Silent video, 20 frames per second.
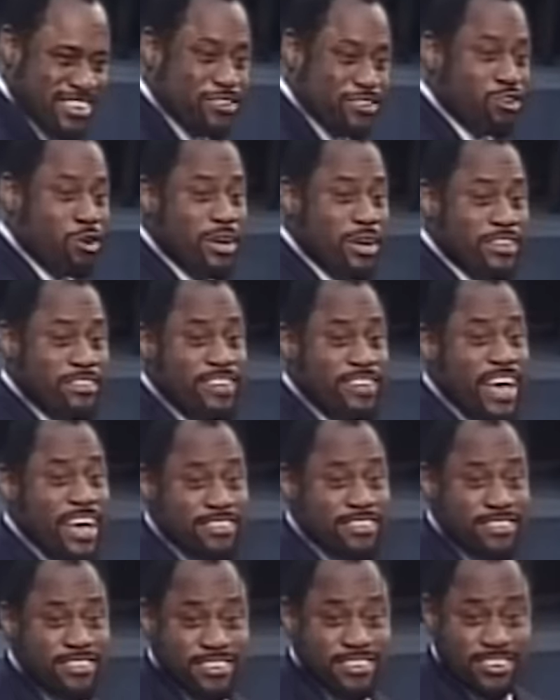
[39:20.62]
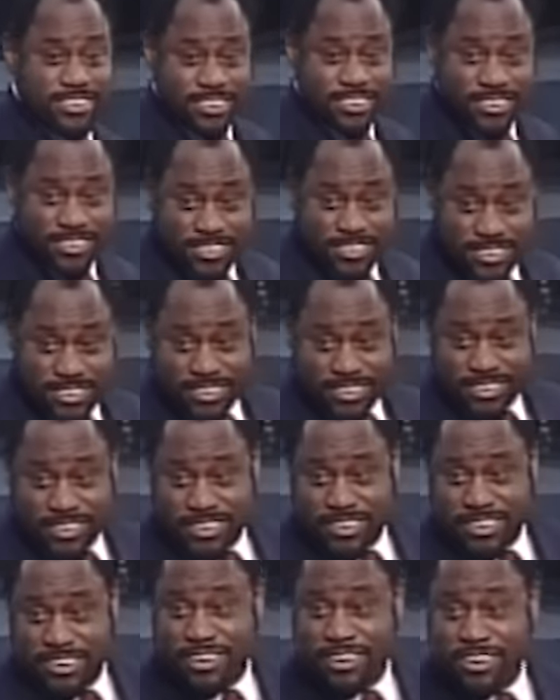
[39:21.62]
no incest,
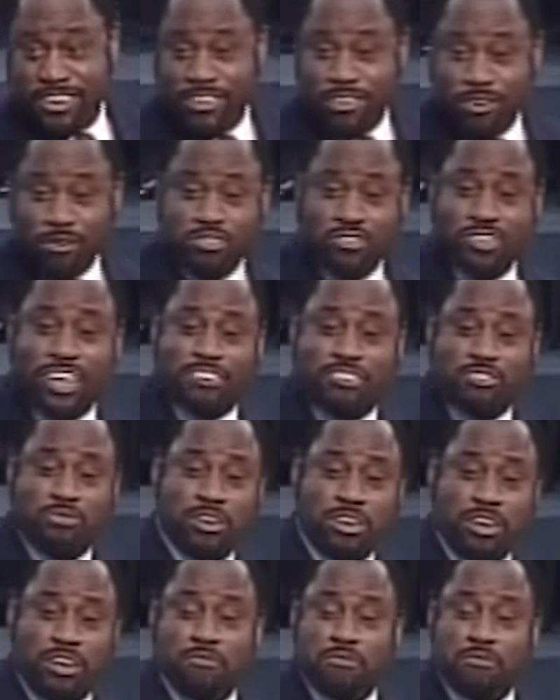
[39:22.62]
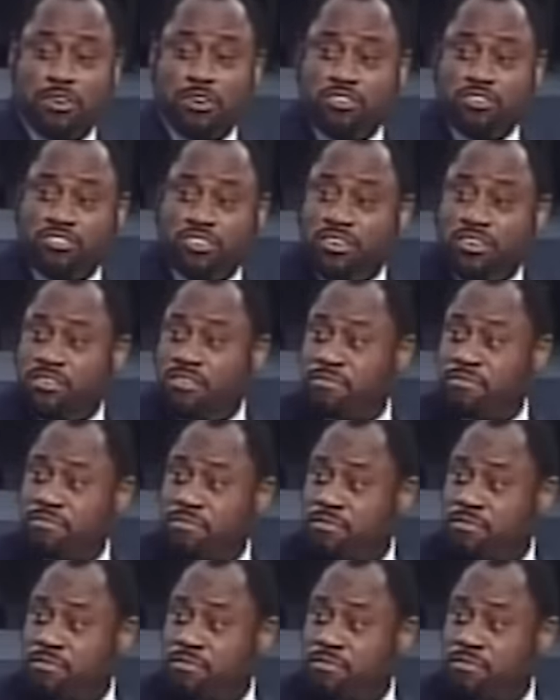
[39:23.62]
no sexual confusion.